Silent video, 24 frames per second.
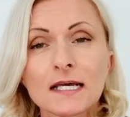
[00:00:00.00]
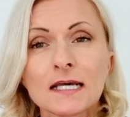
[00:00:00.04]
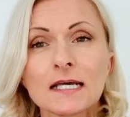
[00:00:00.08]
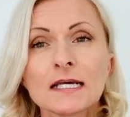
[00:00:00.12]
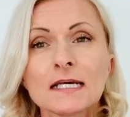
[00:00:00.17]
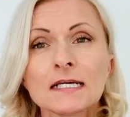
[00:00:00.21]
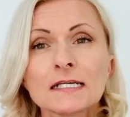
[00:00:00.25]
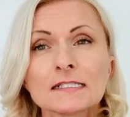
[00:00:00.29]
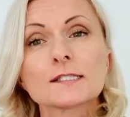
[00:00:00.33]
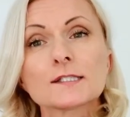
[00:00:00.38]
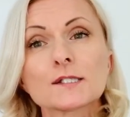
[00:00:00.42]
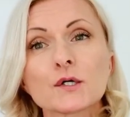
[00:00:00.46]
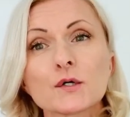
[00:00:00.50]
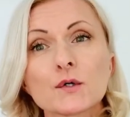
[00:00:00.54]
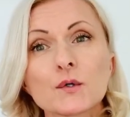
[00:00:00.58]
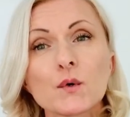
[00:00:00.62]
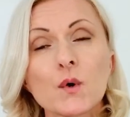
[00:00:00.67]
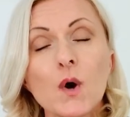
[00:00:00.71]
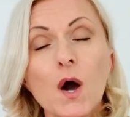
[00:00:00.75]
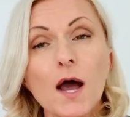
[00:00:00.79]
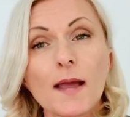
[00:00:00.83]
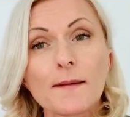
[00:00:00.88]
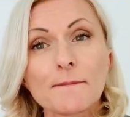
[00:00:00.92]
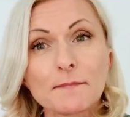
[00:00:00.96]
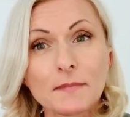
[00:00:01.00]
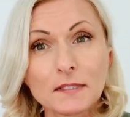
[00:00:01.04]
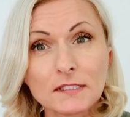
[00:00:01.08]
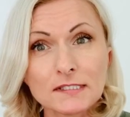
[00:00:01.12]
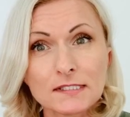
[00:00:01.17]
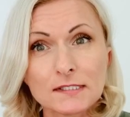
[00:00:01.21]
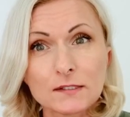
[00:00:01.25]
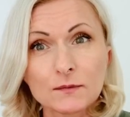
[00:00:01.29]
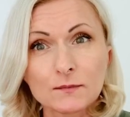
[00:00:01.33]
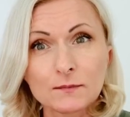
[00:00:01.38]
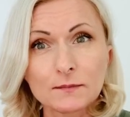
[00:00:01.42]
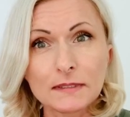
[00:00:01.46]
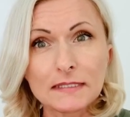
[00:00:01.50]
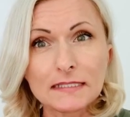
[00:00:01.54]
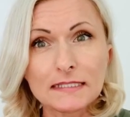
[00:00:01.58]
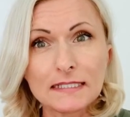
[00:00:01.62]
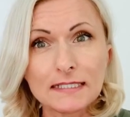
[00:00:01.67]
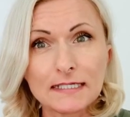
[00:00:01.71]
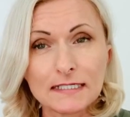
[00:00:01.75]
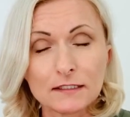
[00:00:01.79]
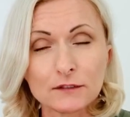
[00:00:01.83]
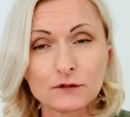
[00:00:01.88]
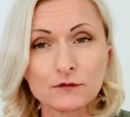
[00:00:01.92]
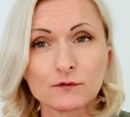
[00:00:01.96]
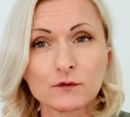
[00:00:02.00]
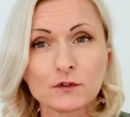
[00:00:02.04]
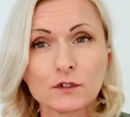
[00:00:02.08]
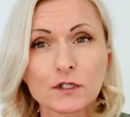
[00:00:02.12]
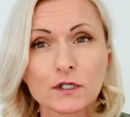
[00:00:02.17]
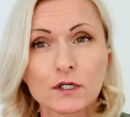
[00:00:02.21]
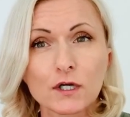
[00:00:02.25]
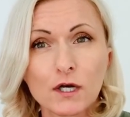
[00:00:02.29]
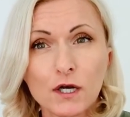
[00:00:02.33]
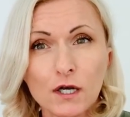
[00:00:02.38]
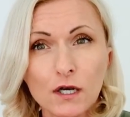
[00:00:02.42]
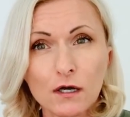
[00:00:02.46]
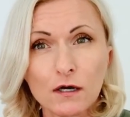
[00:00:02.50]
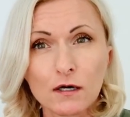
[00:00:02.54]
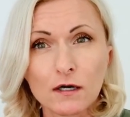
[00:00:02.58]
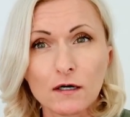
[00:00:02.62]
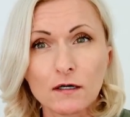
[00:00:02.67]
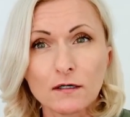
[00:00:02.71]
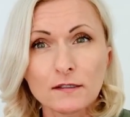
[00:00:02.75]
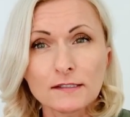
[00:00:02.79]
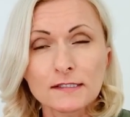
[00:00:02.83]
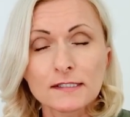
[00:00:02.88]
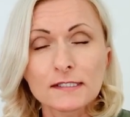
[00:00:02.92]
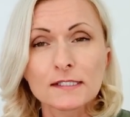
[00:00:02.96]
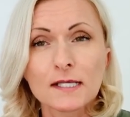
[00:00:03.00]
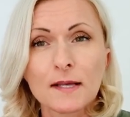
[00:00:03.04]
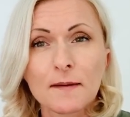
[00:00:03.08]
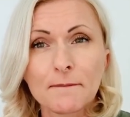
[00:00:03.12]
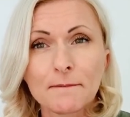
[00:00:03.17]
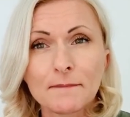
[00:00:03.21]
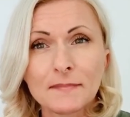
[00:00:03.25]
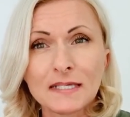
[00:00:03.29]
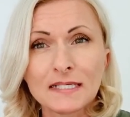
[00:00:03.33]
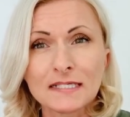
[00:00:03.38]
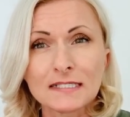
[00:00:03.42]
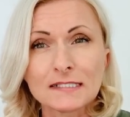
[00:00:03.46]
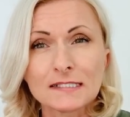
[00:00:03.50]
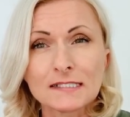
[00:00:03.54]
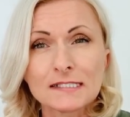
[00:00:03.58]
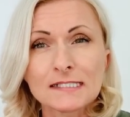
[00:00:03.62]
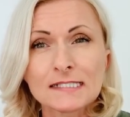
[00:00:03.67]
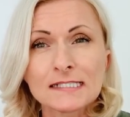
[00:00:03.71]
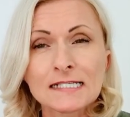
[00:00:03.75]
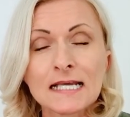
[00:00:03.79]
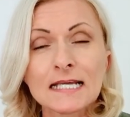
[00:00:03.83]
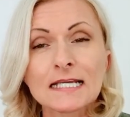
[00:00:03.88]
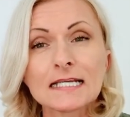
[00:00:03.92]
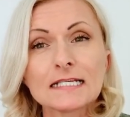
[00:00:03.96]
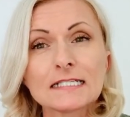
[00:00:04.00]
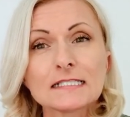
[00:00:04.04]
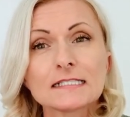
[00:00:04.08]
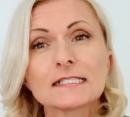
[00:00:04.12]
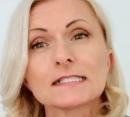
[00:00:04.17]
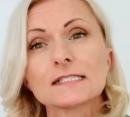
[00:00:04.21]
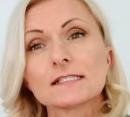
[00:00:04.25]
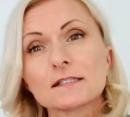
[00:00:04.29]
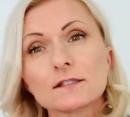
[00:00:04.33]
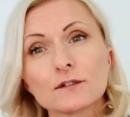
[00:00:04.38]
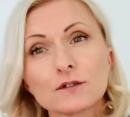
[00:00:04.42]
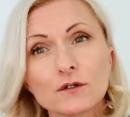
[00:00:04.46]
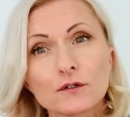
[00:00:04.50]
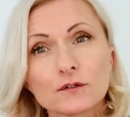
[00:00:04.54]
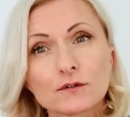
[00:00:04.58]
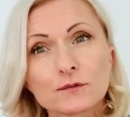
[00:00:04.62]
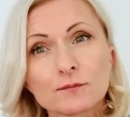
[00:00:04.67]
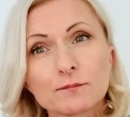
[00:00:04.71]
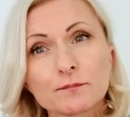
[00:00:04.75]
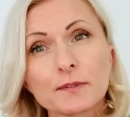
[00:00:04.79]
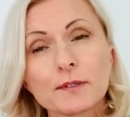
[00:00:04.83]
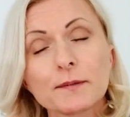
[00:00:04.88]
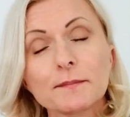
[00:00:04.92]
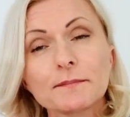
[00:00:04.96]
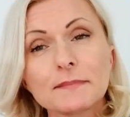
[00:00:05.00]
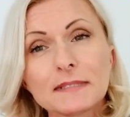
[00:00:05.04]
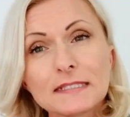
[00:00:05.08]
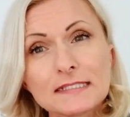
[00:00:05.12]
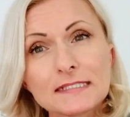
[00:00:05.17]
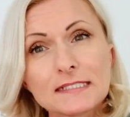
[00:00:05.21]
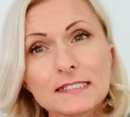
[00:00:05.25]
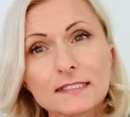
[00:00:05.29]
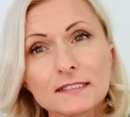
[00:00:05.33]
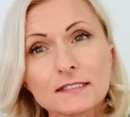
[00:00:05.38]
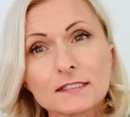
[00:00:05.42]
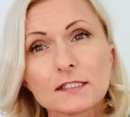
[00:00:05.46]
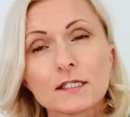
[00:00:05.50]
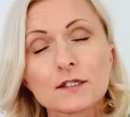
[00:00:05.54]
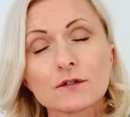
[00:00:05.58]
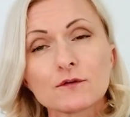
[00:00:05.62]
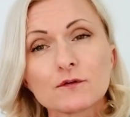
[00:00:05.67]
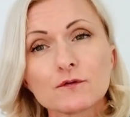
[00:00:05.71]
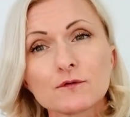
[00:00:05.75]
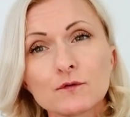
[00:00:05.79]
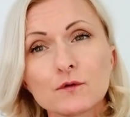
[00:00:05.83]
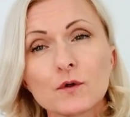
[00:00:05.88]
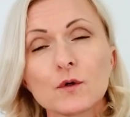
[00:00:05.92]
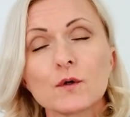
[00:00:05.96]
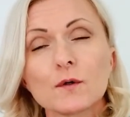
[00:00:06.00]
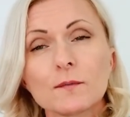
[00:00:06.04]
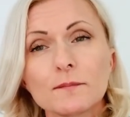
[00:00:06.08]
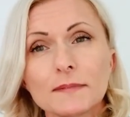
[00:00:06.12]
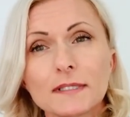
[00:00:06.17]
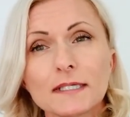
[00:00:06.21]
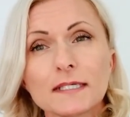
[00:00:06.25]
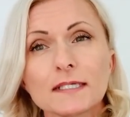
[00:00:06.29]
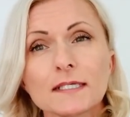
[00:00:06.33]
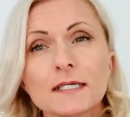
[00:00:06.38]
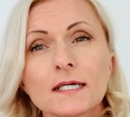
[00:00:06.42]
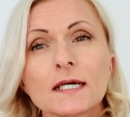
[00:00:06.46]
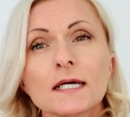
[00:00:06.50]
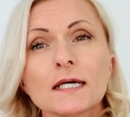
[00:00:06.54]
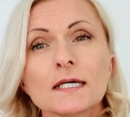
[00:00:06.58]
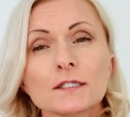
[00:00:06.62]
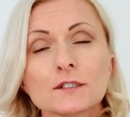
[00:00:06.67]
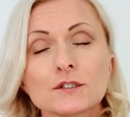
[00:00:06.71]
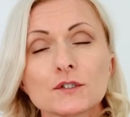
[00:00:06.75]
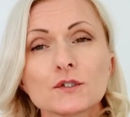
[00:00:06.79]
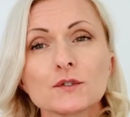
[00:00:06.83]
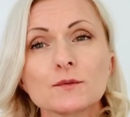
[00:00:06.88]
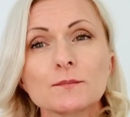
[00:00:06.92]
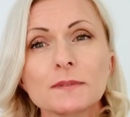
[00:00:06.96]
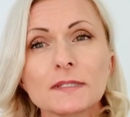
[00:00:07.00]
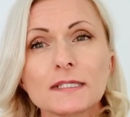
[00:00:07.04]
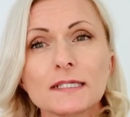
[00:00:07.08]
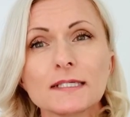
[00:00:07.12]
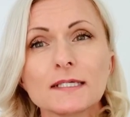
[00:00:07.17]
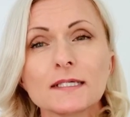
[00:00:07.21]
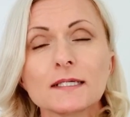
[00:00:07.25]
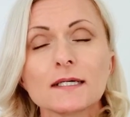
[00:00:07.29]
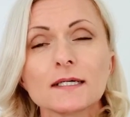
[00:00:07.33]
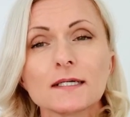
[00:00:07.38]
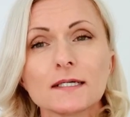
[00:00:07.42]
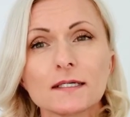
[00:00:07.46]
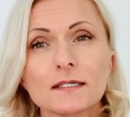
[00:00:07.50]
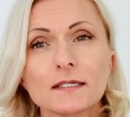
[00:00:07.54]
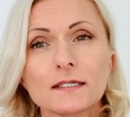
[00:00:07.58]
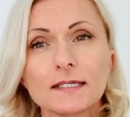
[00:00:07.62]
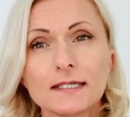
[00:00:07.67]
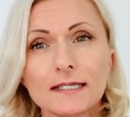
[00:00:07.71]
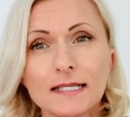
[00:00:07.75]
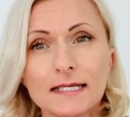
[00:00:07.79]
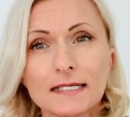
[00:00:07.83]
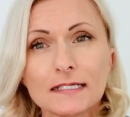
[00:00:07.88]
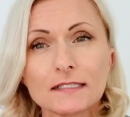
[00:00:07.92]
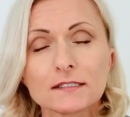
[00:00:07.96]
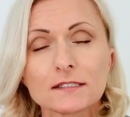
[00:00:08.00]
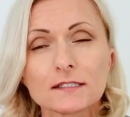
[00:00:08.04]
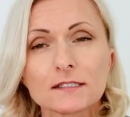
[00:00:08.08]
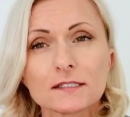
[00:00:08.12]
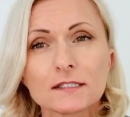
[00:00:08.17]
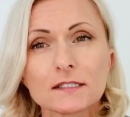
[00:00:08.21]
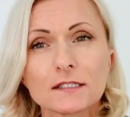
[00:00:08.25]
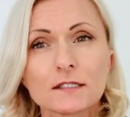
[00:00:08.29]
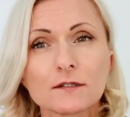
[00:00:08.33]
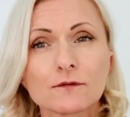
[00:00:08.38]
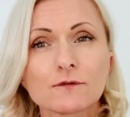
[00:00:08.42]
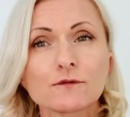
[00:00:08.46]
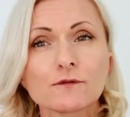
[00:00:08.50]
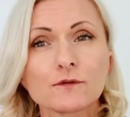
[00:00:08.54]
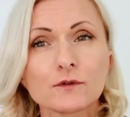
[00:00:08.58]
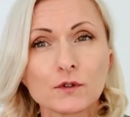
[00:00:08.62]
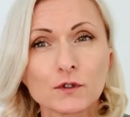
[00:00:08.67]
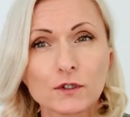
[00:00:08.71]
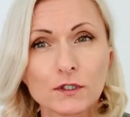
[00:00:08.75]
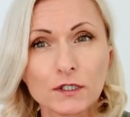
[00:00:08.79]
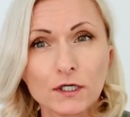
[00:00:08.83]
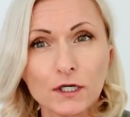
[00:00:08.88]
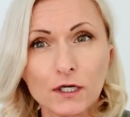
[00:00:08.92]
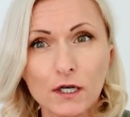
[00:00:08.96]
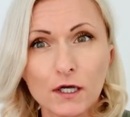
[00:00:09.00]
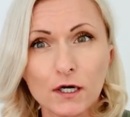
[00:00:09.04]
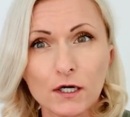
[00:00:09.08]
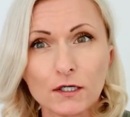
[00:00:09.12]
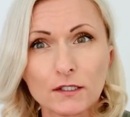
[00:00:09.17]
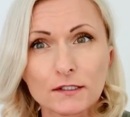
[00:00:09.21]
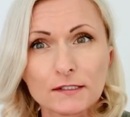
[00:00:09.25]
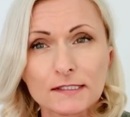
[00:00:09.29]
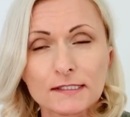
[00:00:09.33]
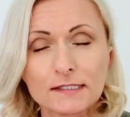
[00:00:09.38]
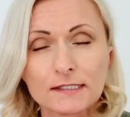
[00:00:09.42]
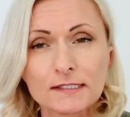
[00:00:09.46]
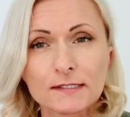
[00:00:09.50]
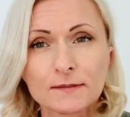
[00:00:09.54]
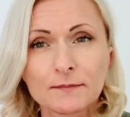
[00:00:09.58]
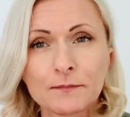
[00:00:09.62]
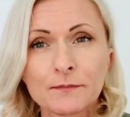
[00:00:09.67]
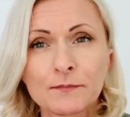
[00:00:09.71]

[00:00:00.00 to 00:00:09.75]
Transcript: So I mustn't be late for class means it is not permitted for me to be late for class.